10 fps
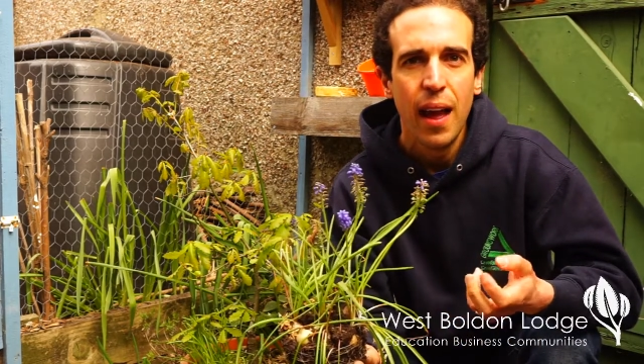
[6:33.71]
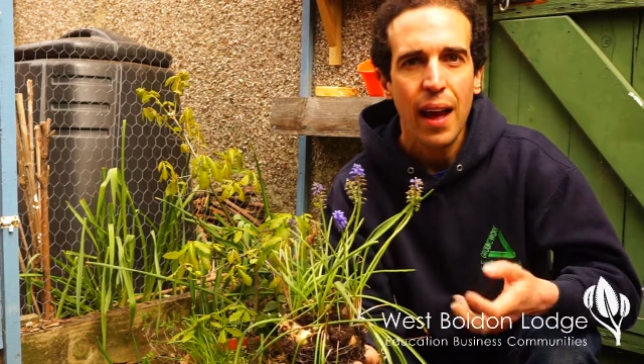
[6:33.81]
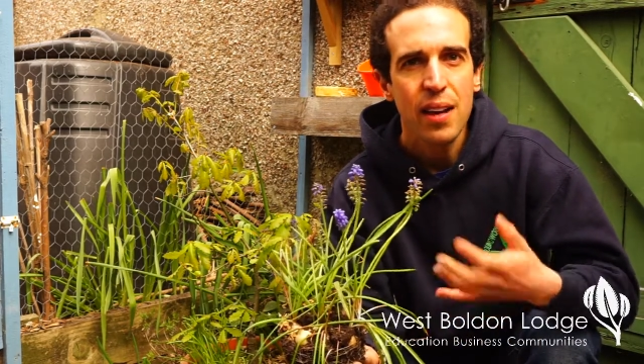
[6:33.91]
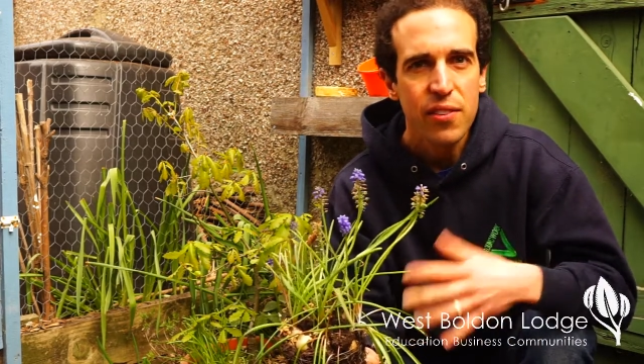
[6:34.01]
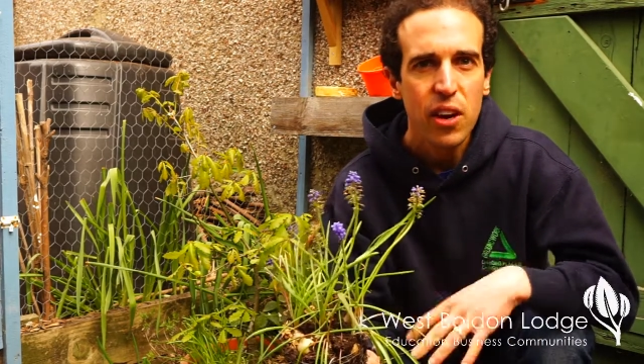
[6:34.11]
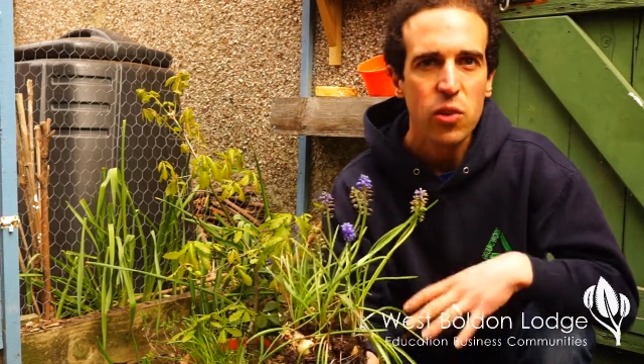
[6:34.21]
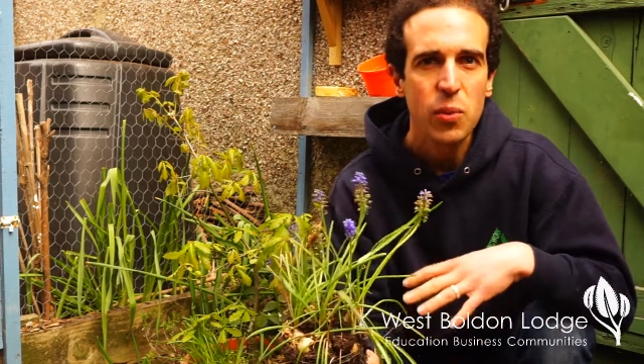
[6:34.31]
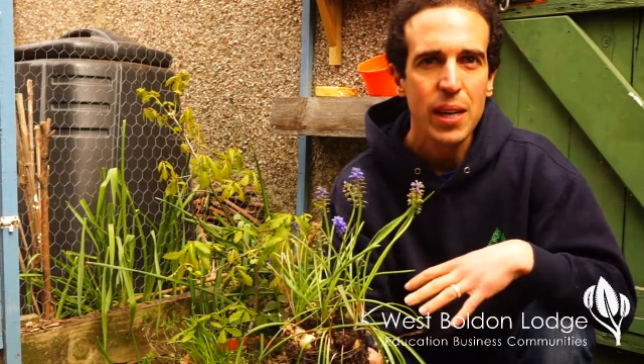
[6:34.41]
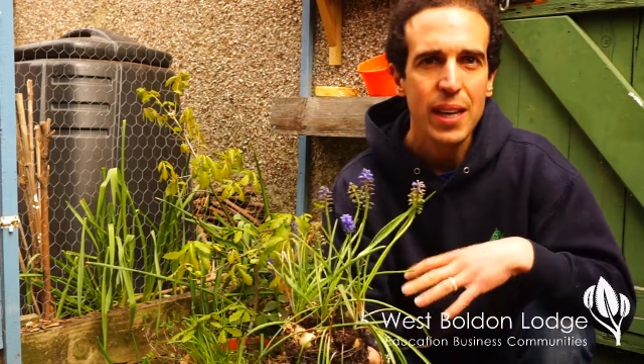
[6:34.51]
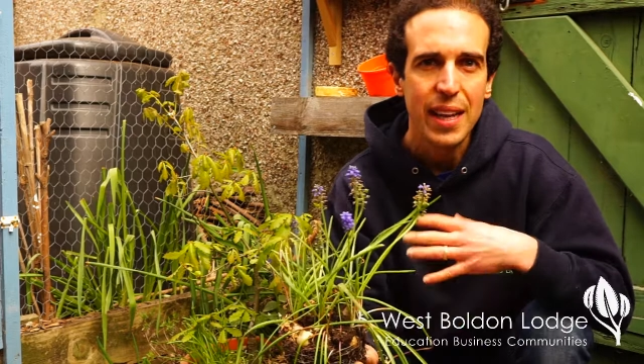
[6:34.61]
And of course
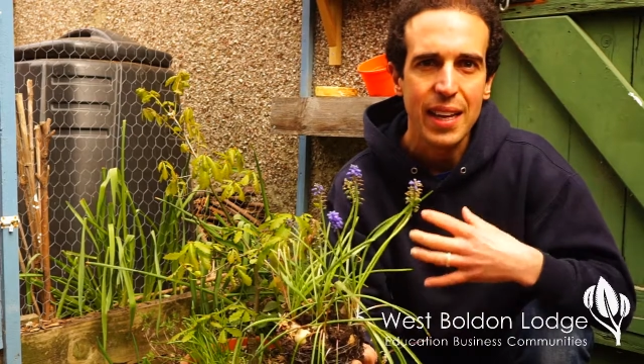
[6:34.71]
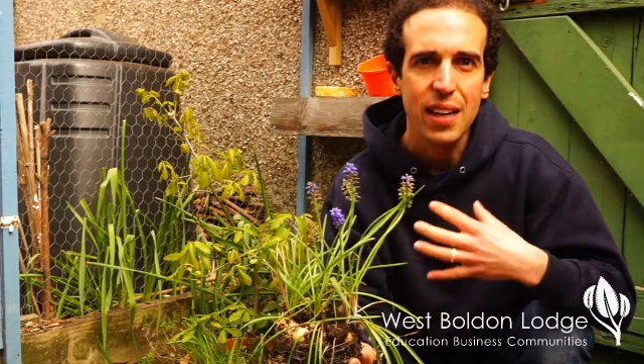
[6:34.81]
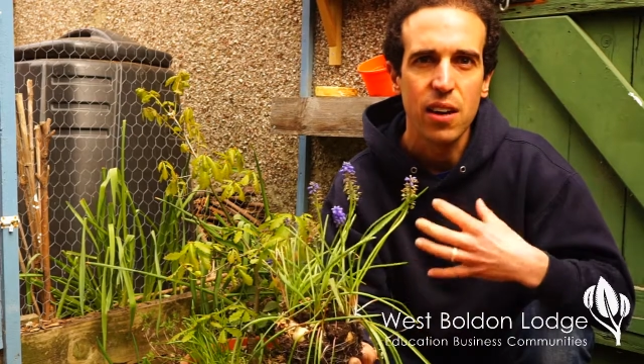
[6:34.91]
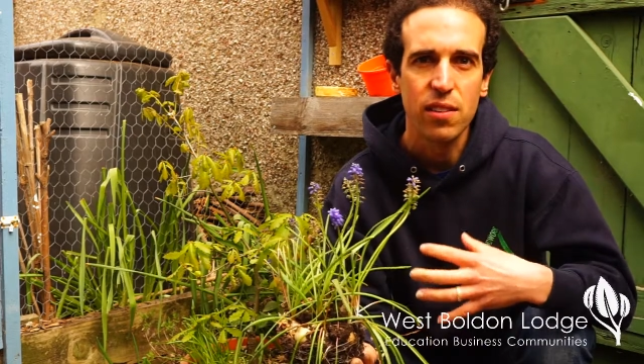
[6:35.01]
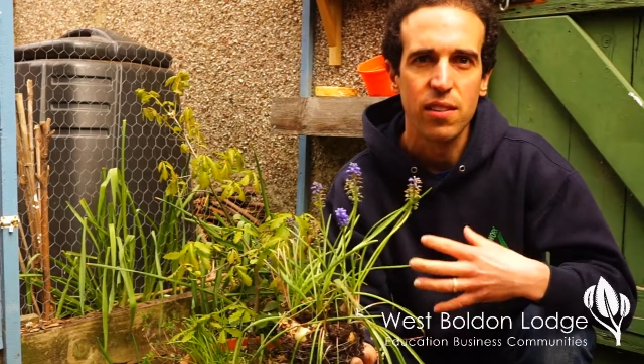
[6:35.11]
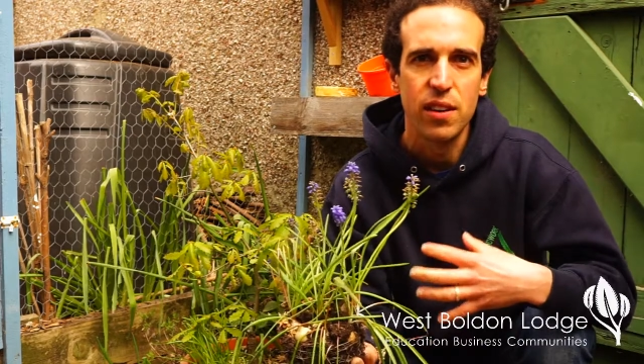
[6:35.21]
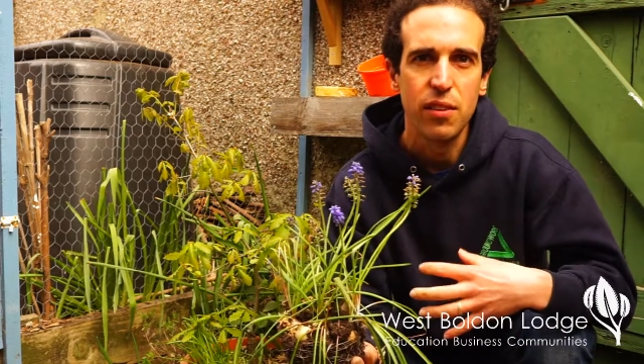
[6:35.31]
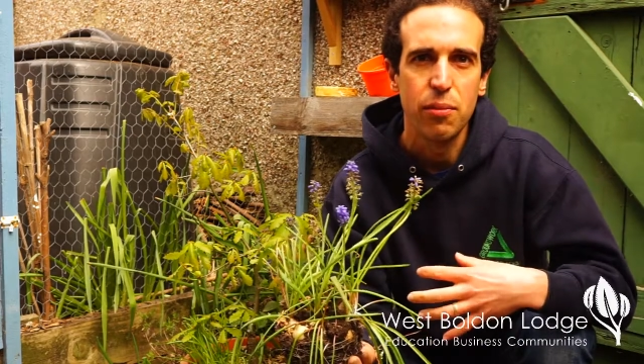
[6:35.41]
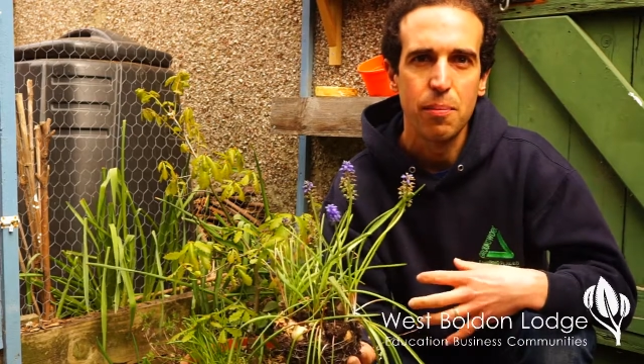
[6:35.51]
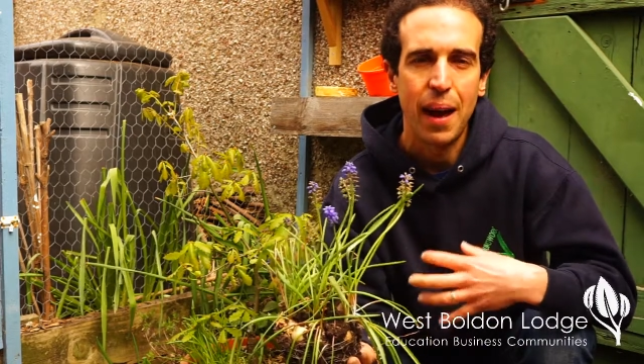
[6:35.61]
we can eat lots of
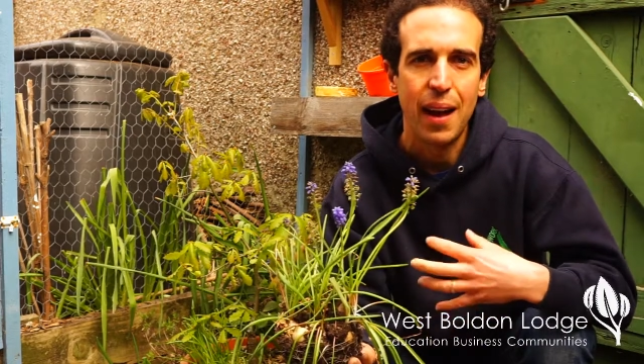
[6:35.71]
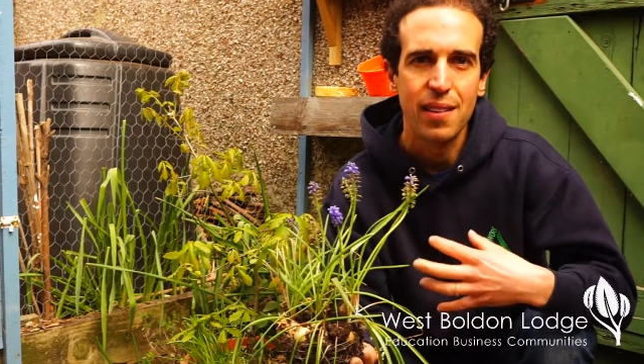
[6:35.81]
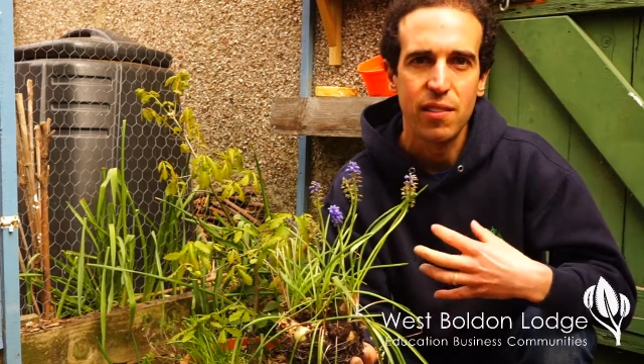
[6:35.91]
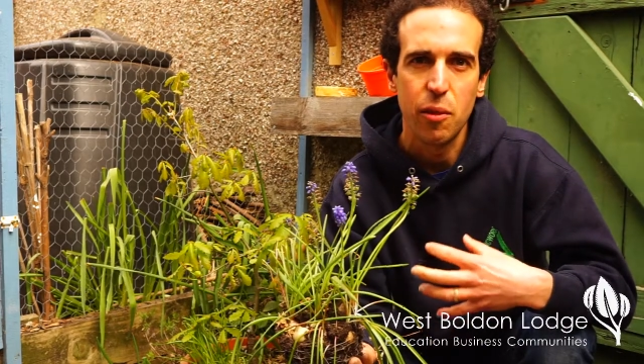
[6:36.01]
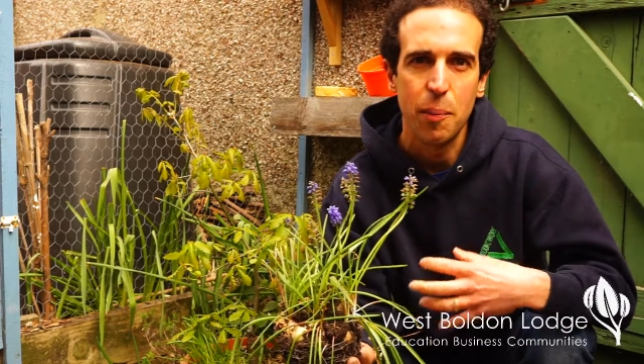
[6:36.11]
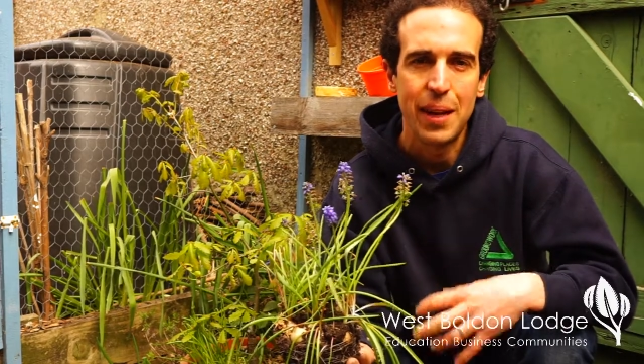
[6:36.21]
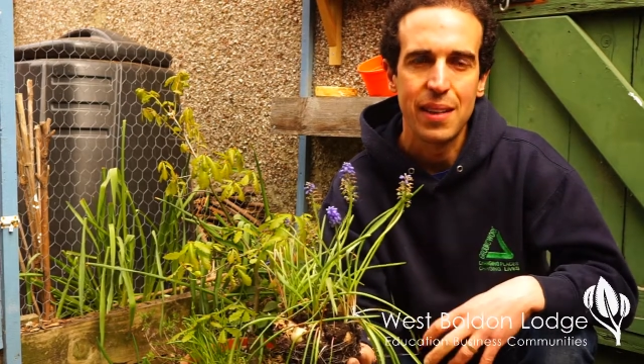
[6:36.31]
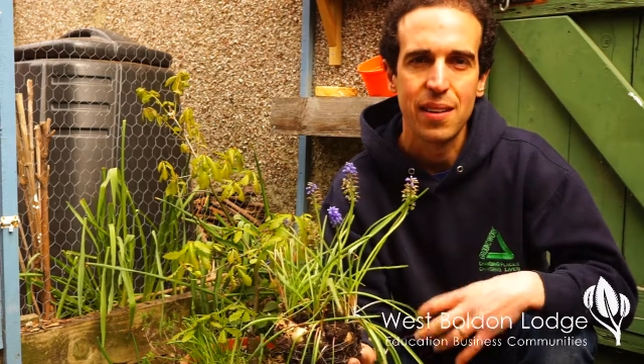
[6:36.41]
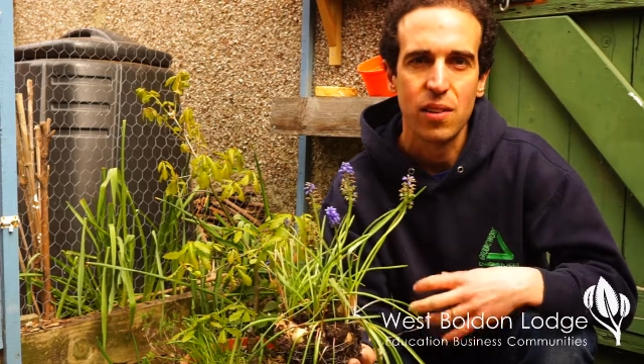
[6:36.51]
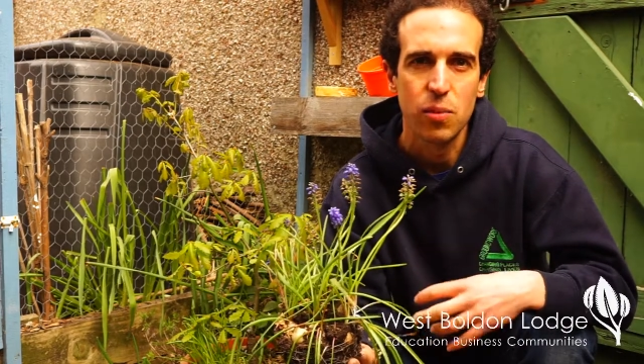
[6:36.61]
different parts of a
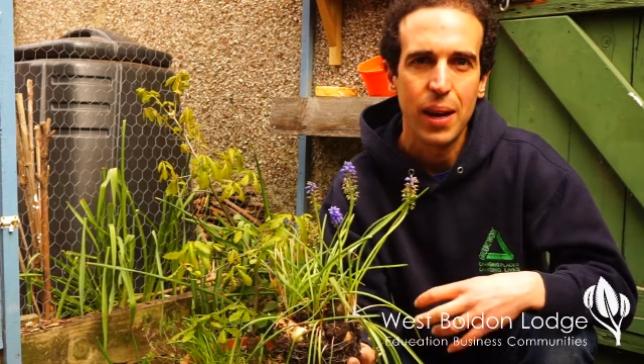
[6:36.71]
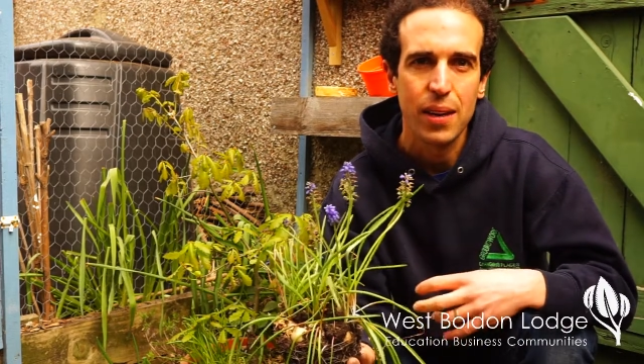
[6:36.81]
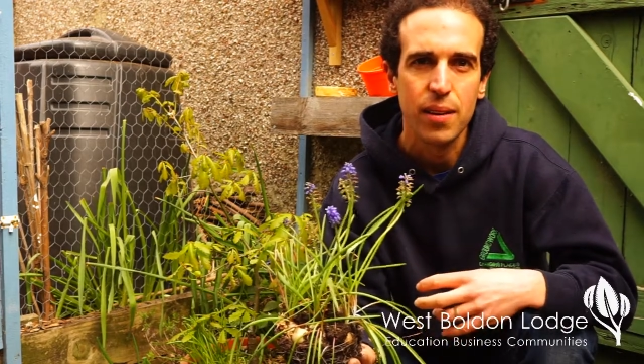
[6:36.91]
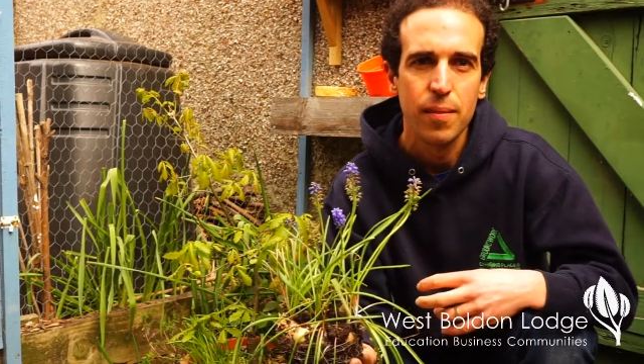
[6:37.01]
plant as well.